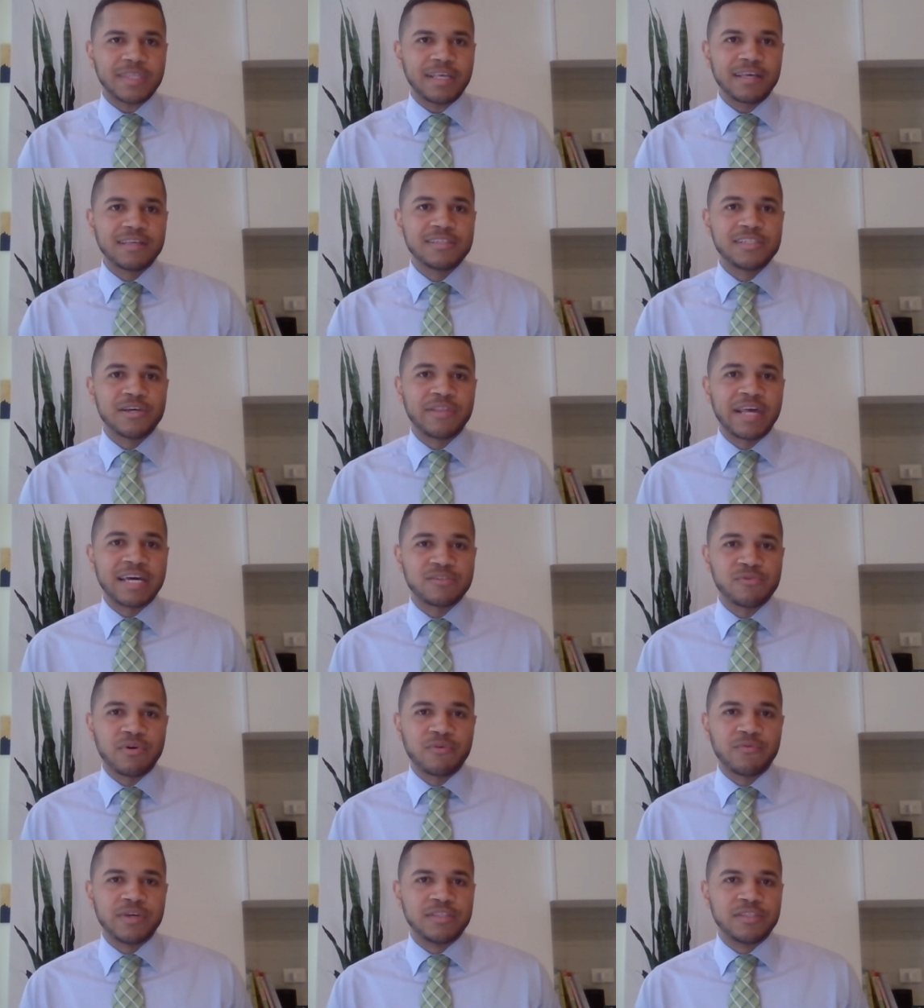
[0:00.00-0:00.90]
And so that's
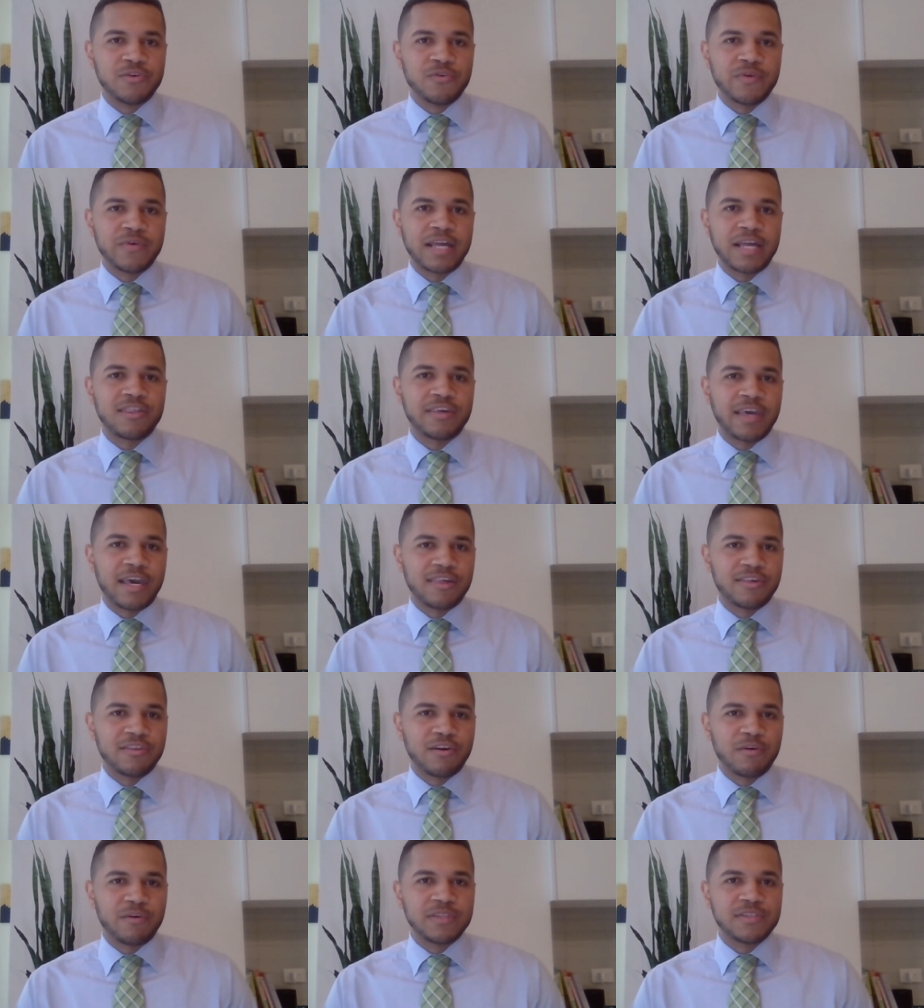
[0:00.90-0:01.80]
what we do with
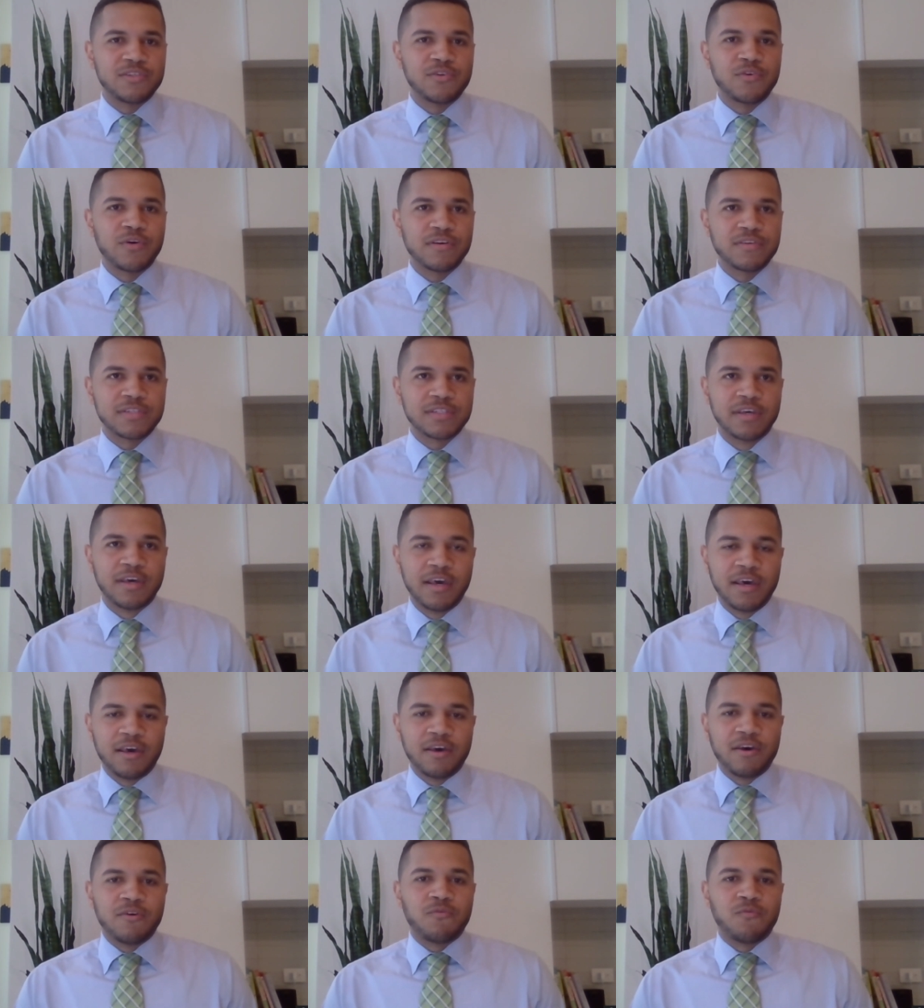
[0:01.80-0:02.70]
Education Opens Doors.
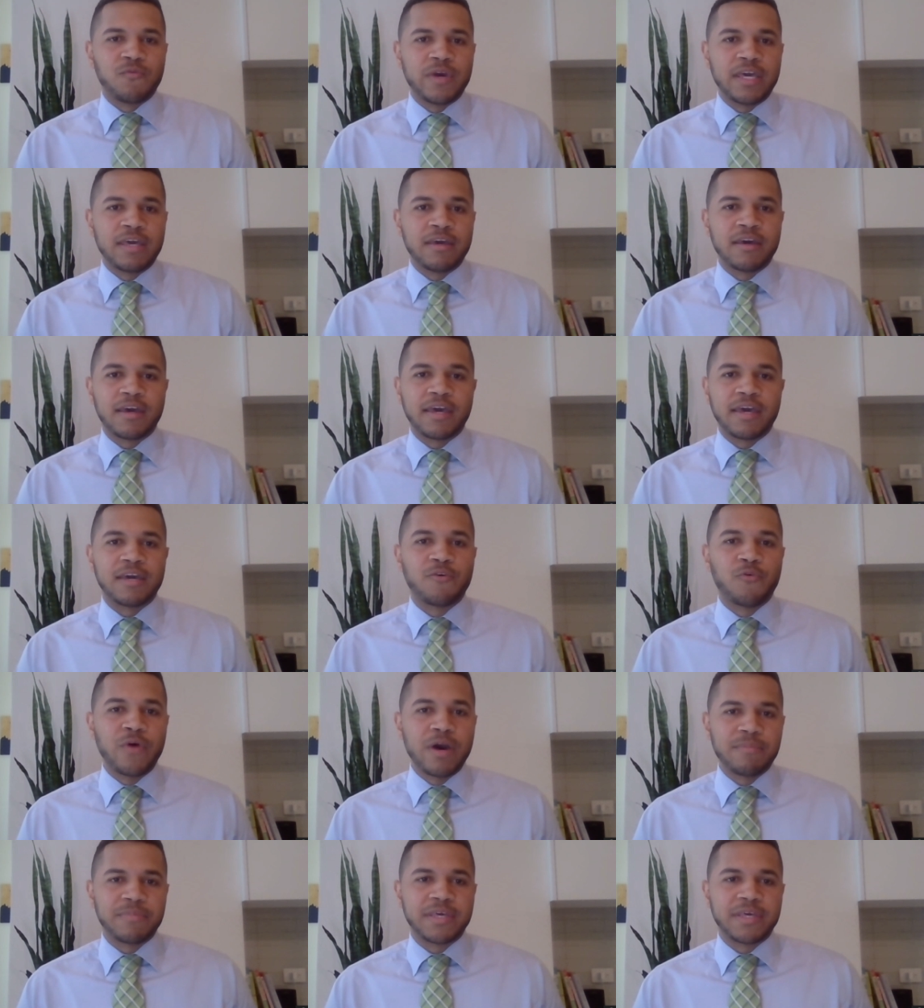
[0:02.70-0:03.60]
We
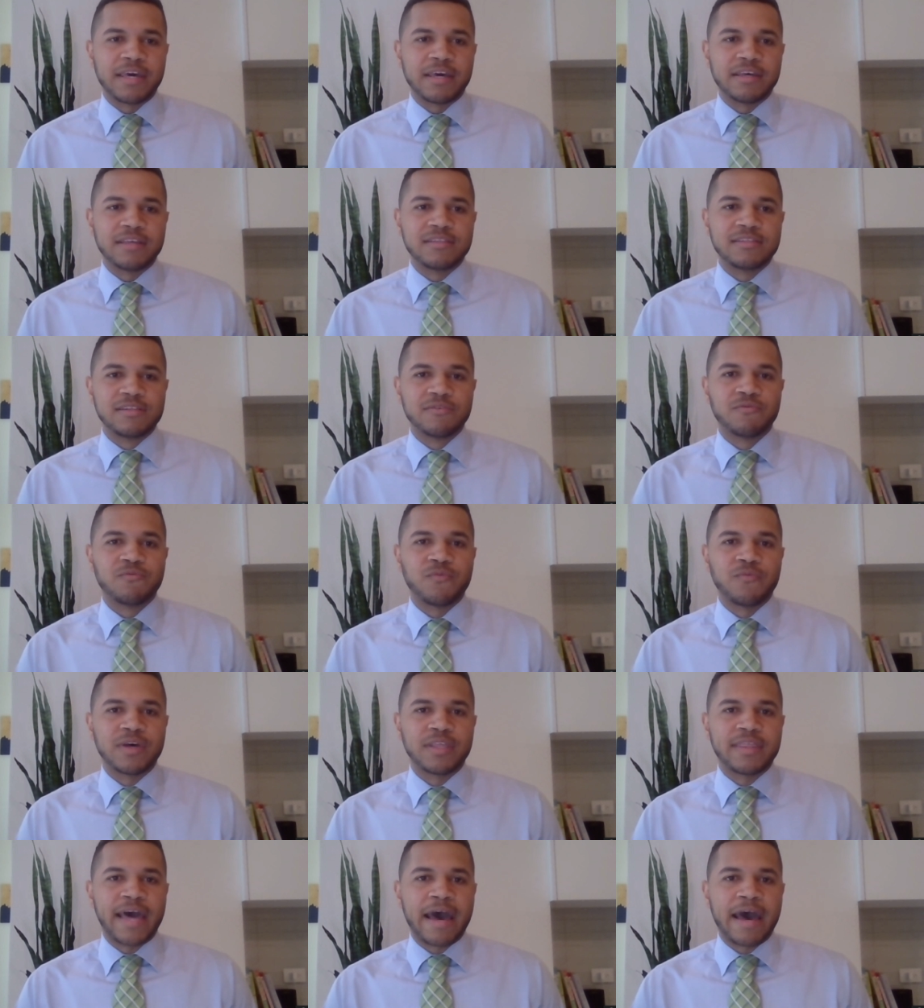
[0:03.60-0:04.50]
equip kids
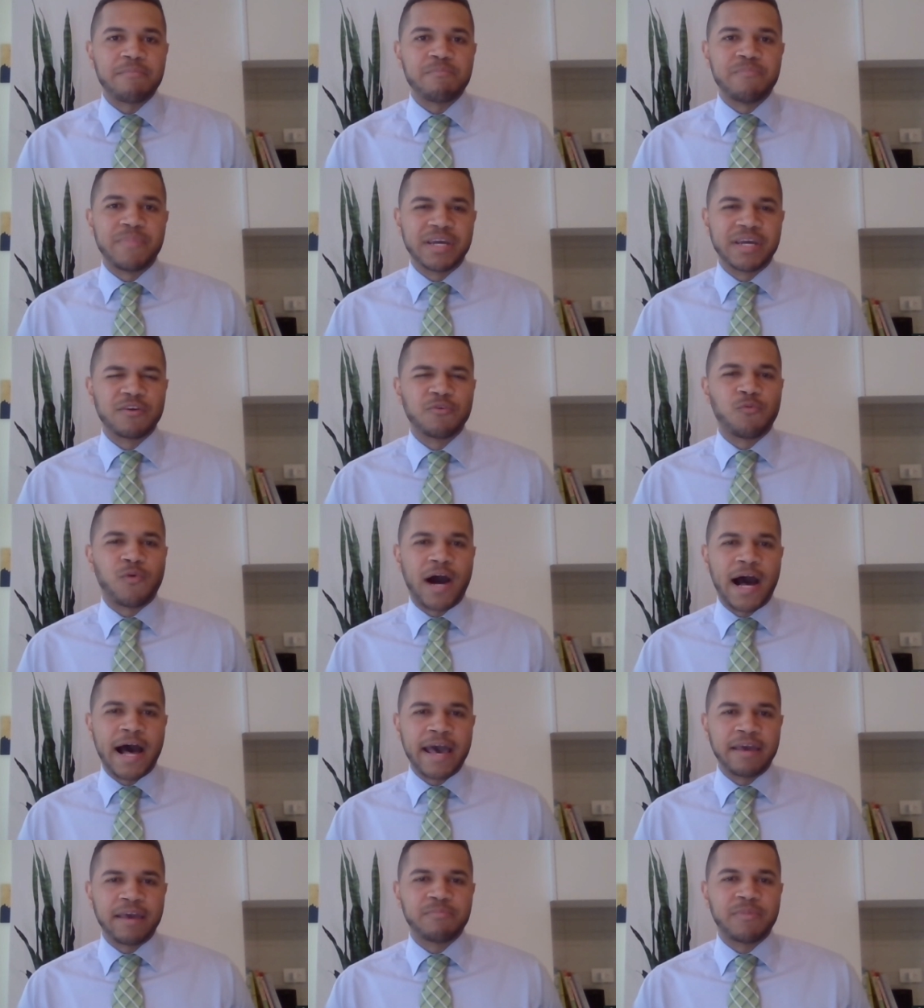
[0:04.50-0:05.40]
with that bigger
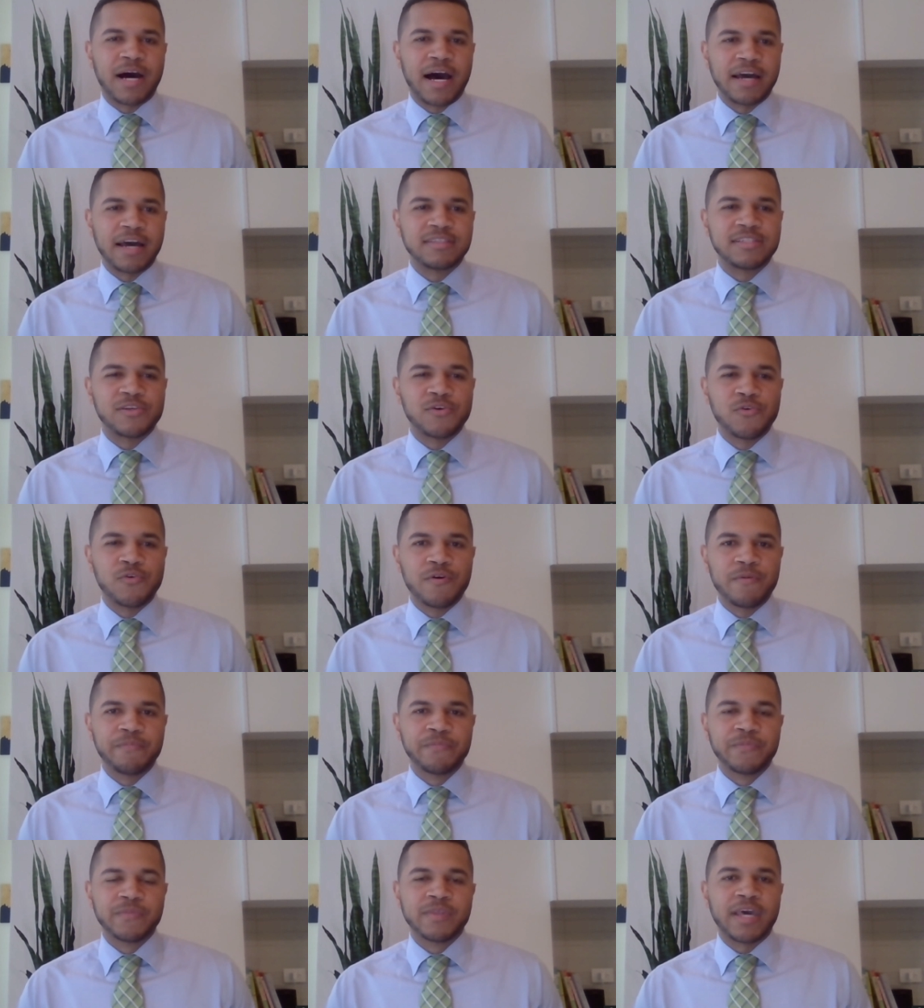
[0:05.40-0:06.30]
why behind
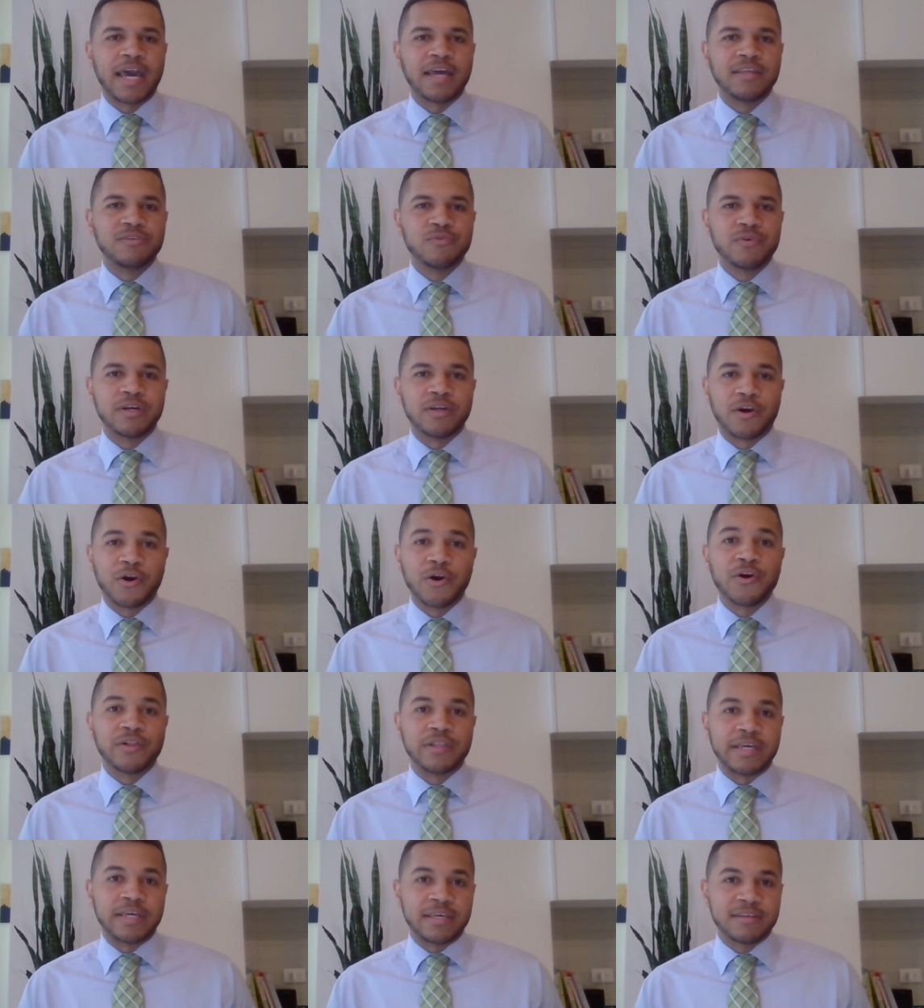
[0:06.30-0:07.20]
school and do it
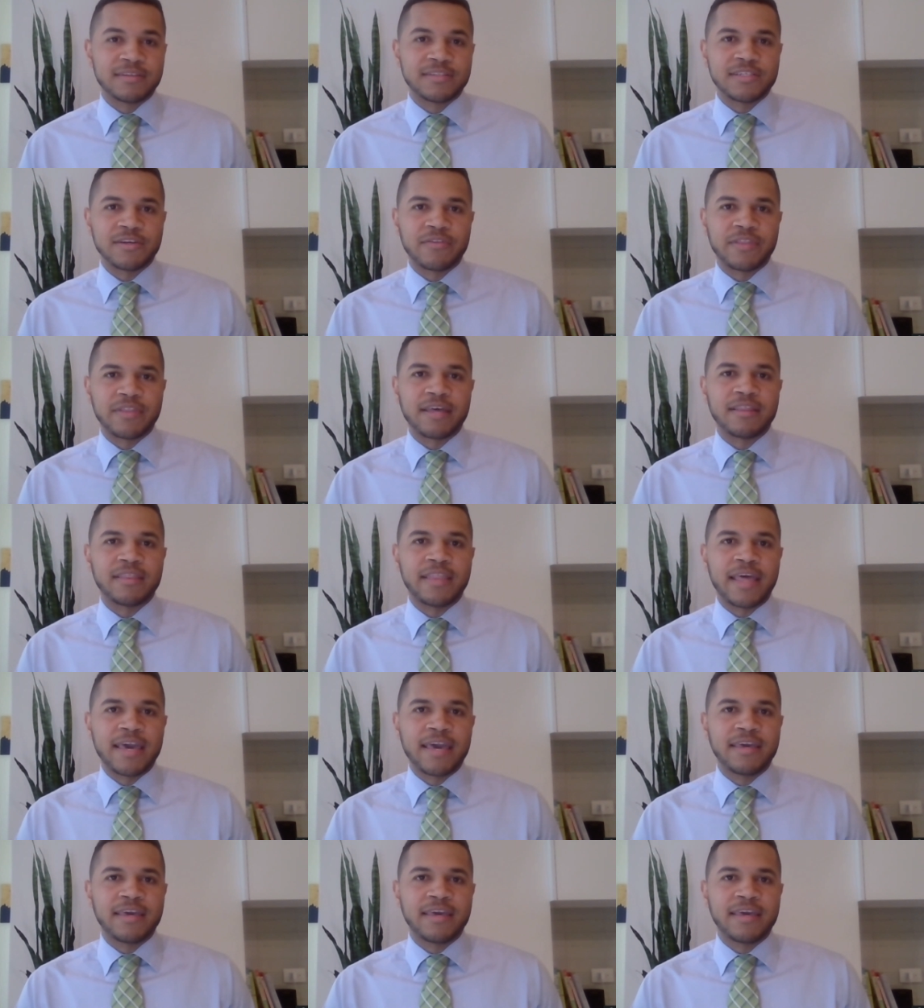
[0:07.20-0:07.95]
early so that they